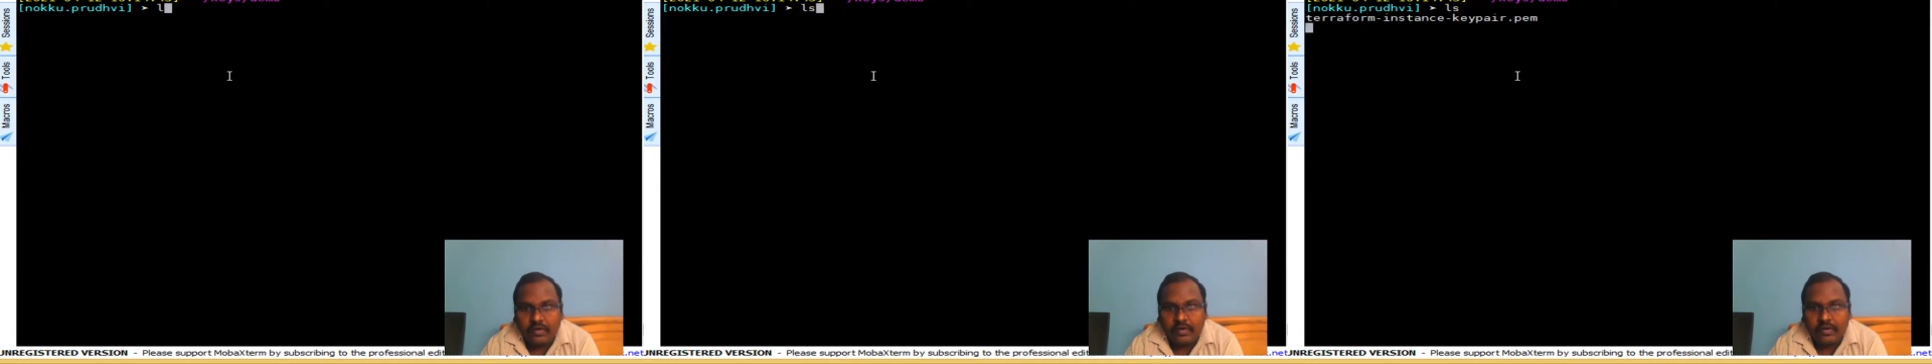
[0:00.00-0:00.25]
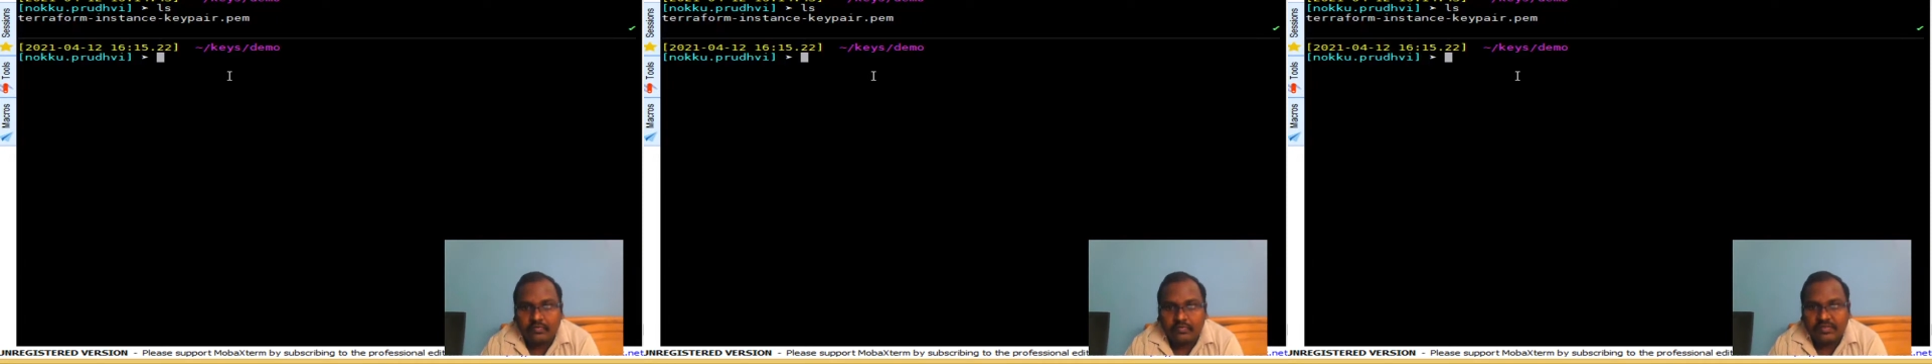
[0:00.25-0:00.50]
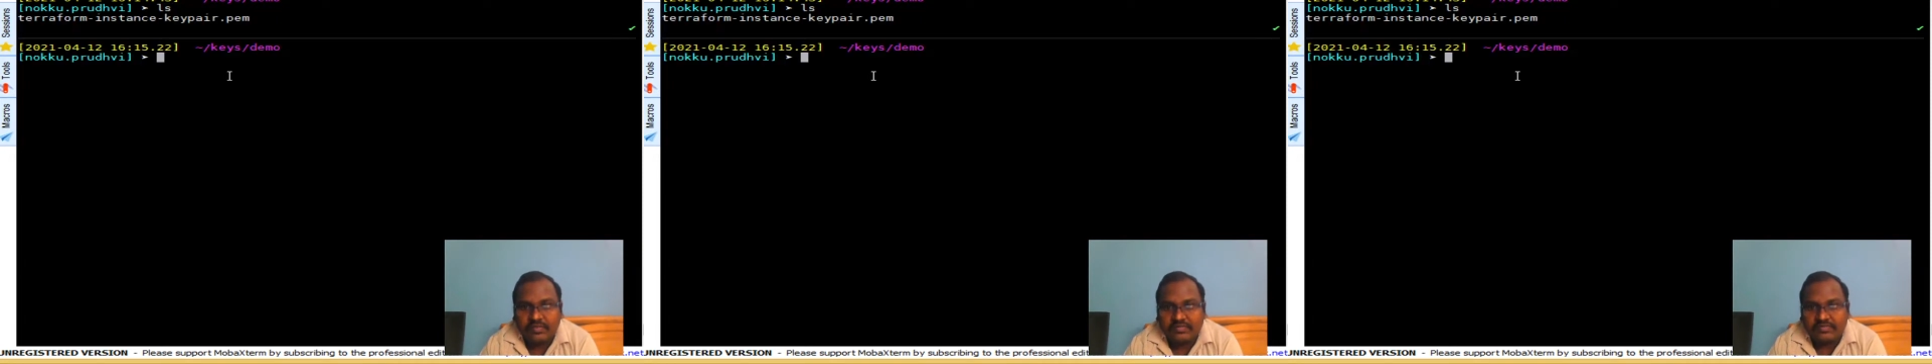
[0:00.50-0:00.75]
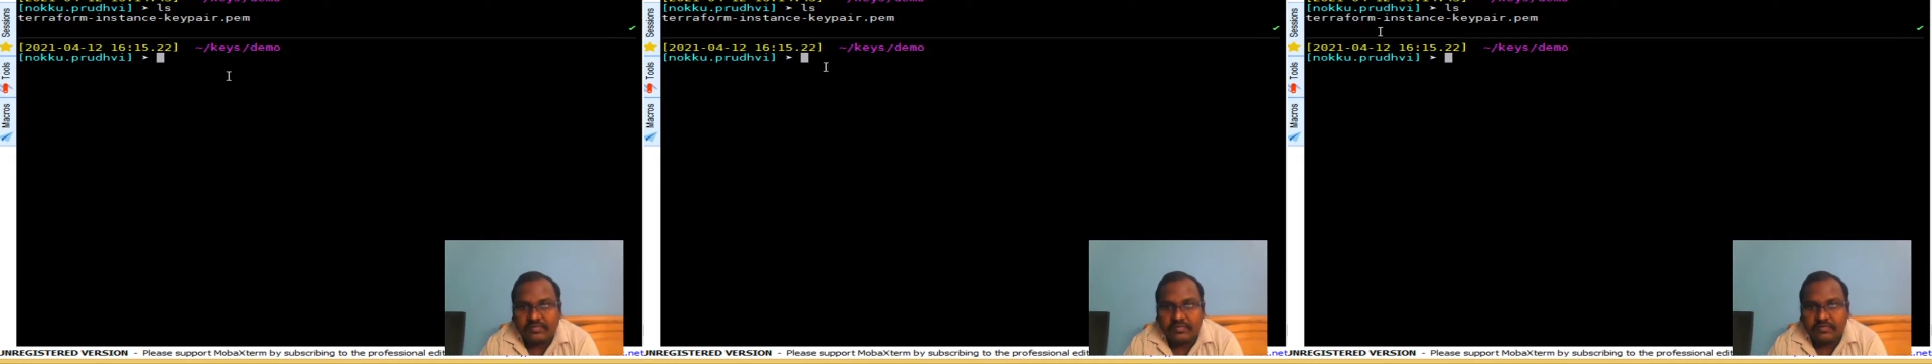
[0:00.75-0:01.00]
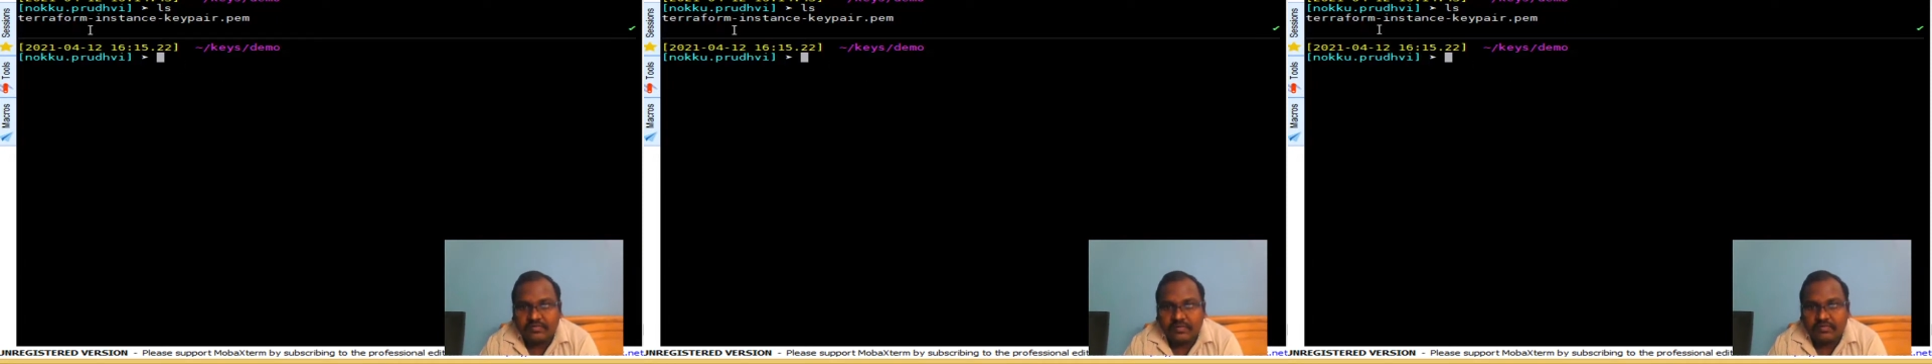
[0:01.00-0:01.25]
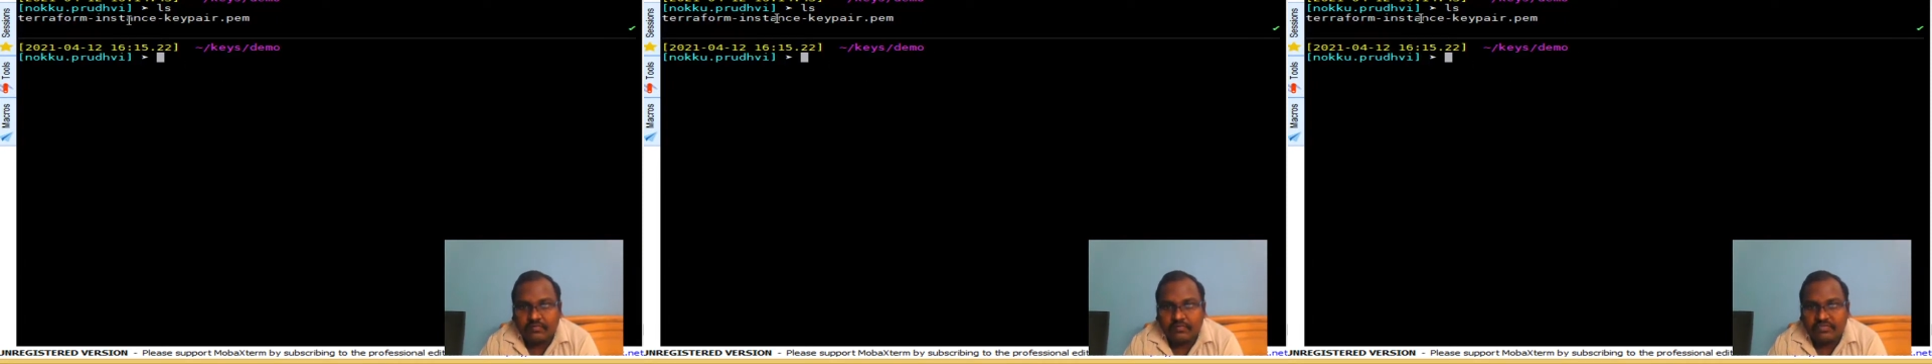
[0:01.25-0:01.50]
I have keys,
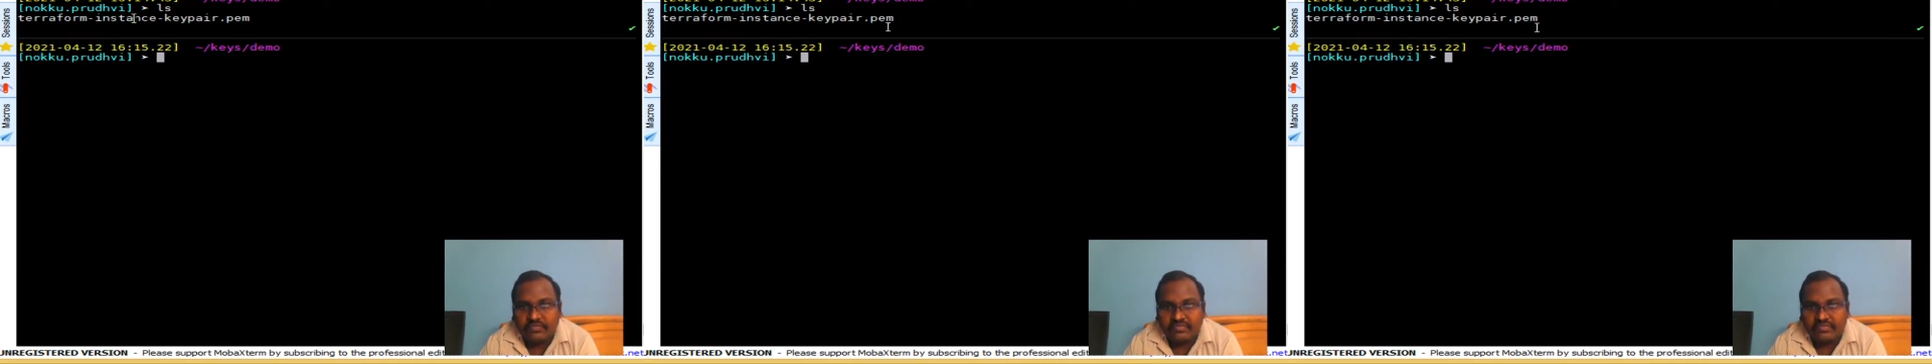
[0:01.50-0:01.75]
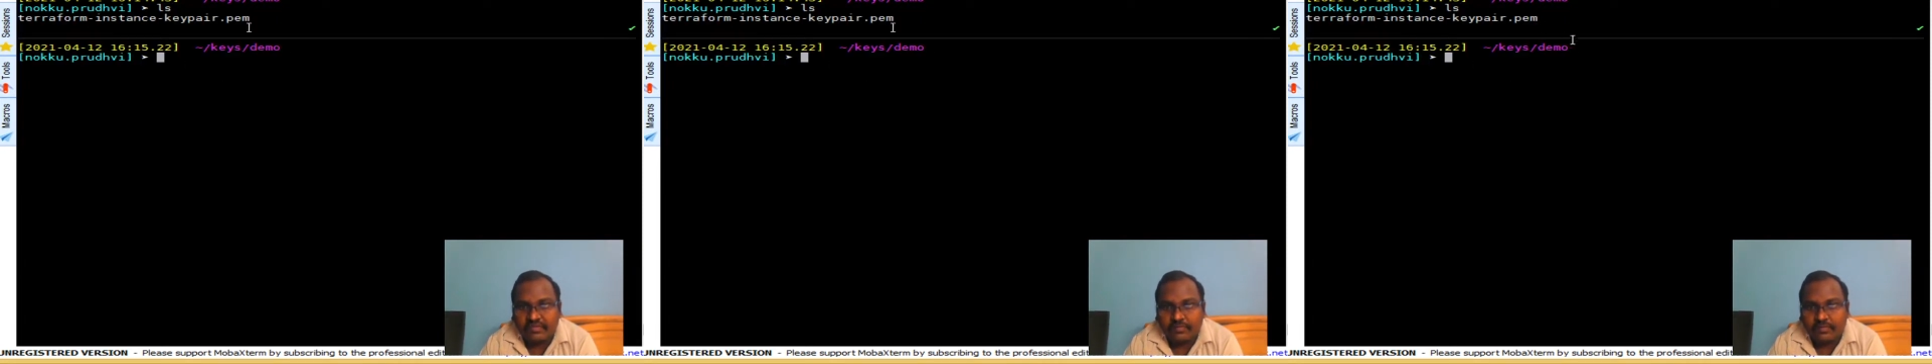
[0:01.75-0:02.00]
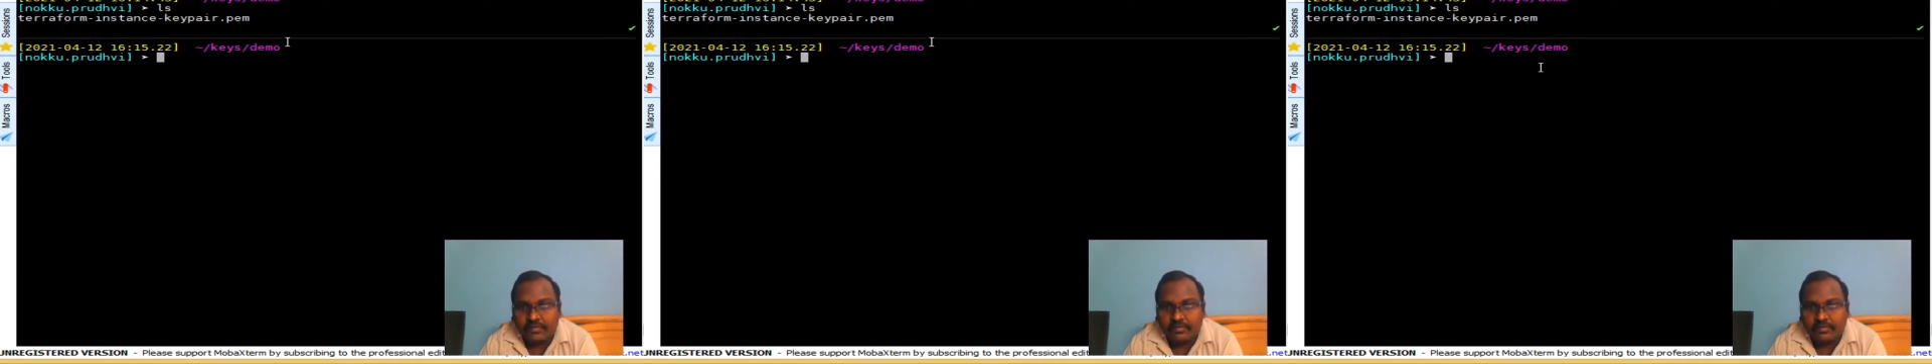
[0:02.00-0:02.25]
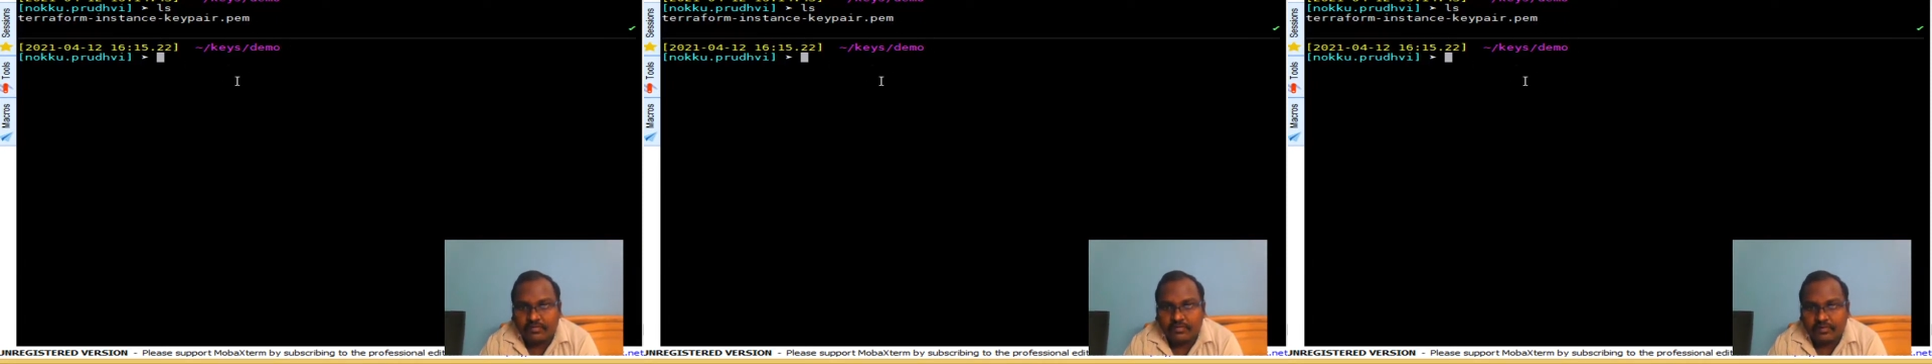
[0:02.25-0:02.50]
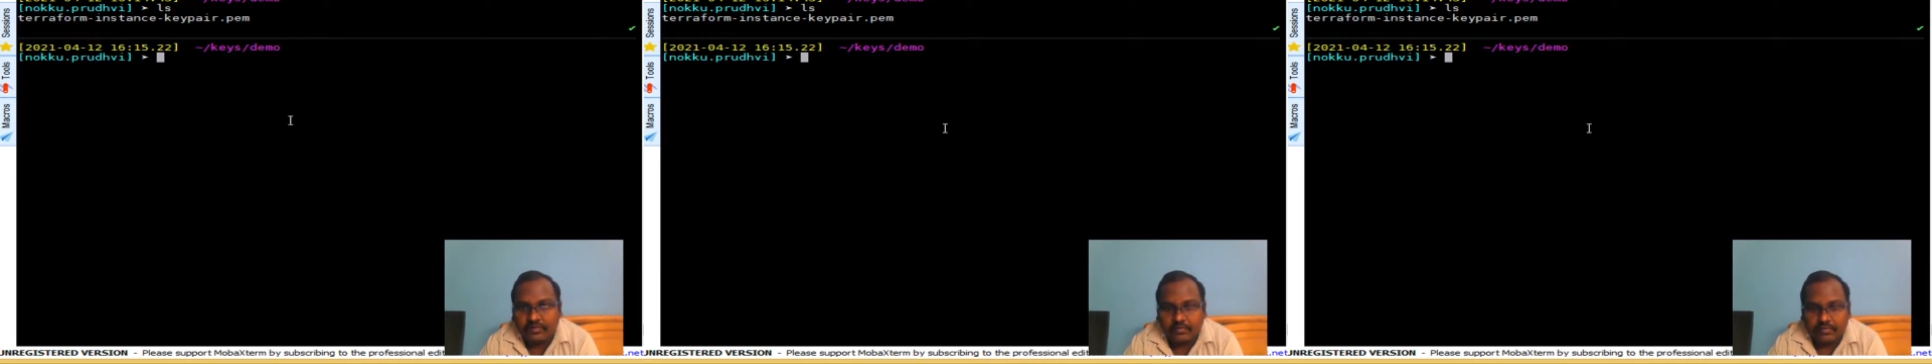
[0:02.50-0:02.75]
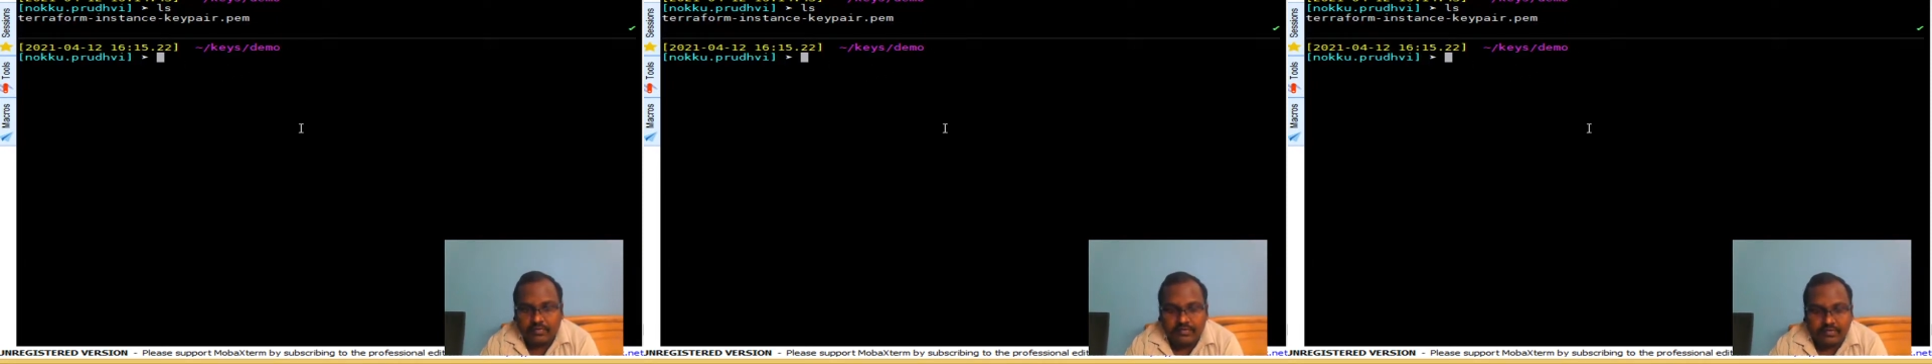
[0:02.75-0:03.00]
Terraform instance key pair already
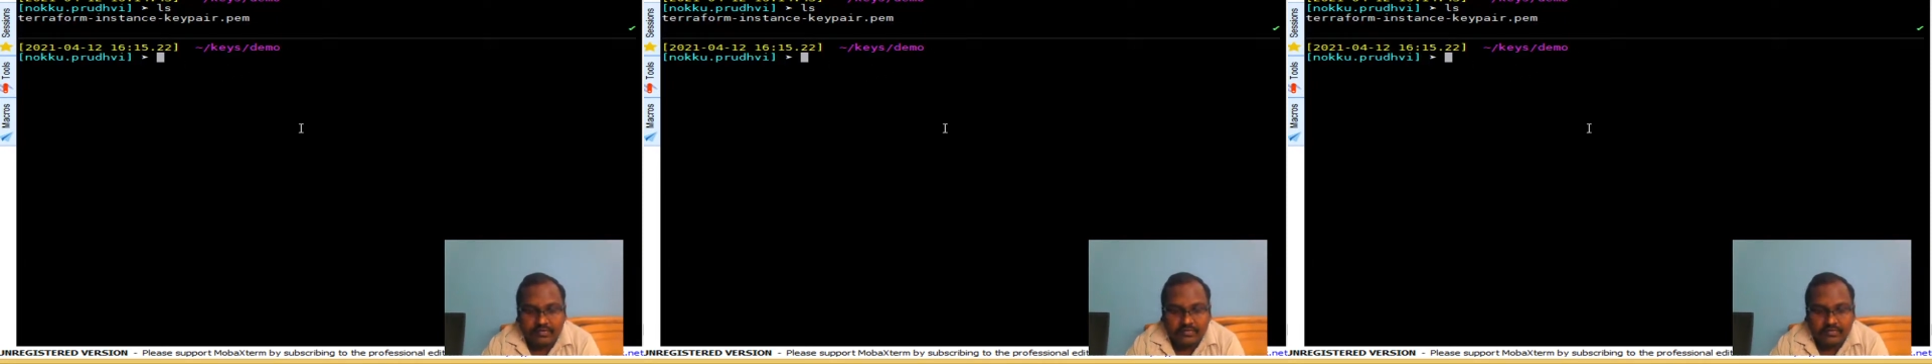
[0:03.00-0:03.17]
loaded.